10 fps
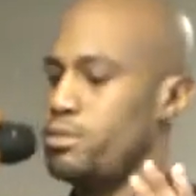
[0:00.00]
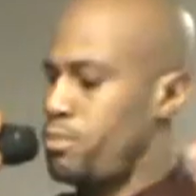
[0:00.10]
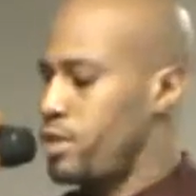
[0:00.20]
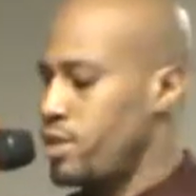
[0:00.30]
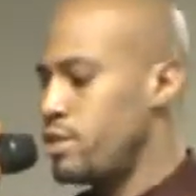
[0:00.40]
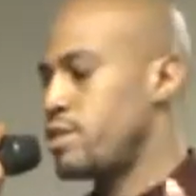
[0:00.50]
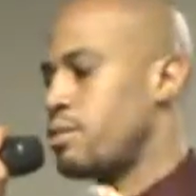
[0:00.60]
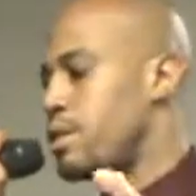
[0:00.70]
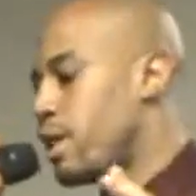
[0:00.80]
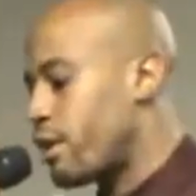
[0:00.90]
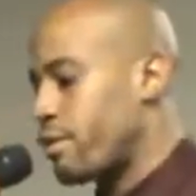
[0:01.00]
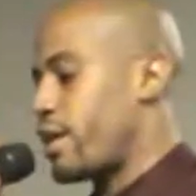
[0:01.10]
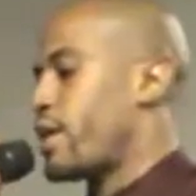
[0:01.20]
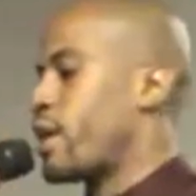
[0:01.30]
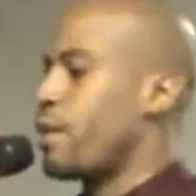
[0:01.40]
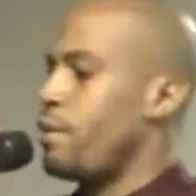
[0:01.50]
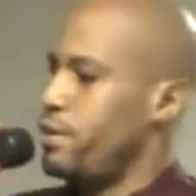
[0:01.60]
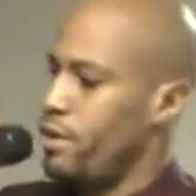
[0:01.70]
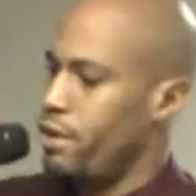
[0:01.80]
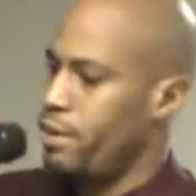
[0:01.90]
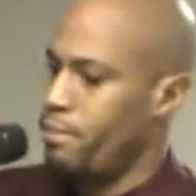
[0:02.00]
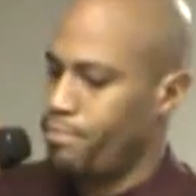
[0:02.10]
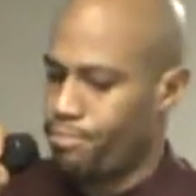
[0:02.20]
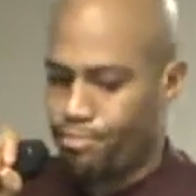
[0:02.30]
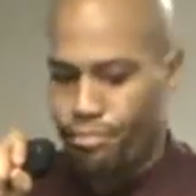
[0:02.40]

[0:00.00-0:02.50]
please come down right now. Um,